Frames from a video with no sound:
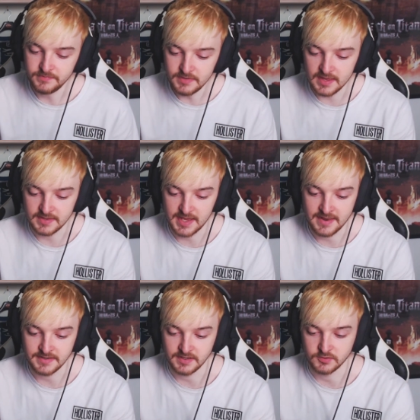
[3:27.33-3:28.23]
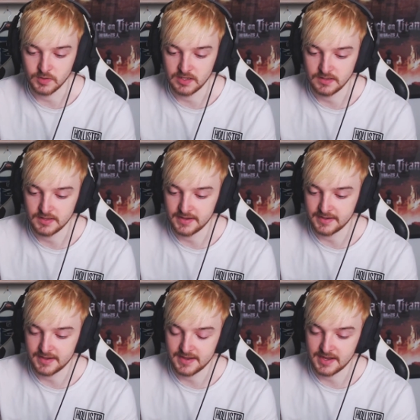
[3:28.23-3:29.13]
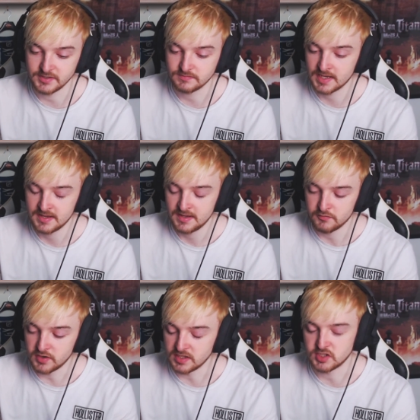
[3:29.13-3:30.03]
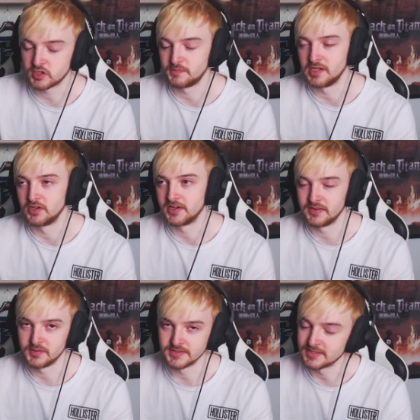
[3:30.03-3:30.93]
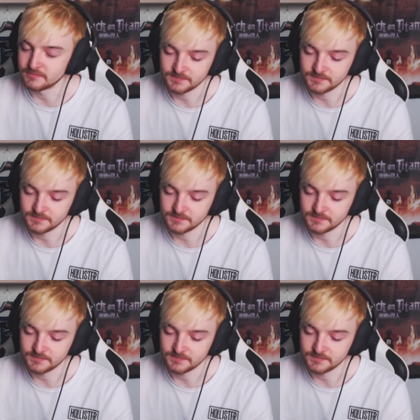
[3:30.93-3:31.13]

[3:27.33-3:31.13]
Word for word: in the ending as well, like, uh, I really shouldn't be looking at those,